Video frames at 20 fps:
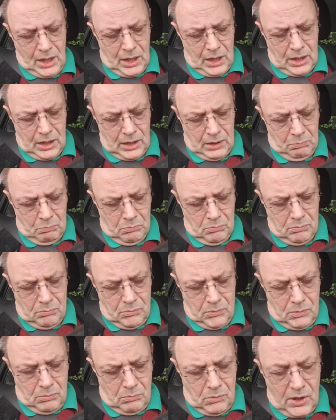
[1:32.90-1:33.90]
Um,
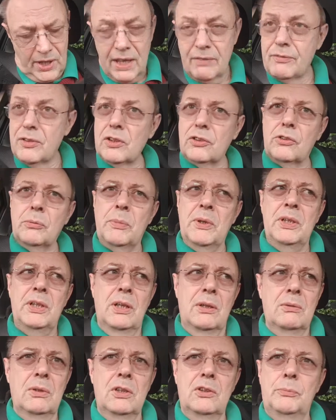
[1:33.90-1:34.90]
my efforts have been
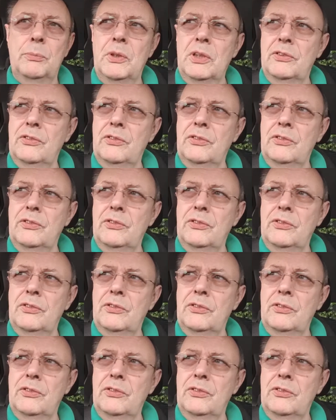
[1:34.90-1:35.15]
noticed by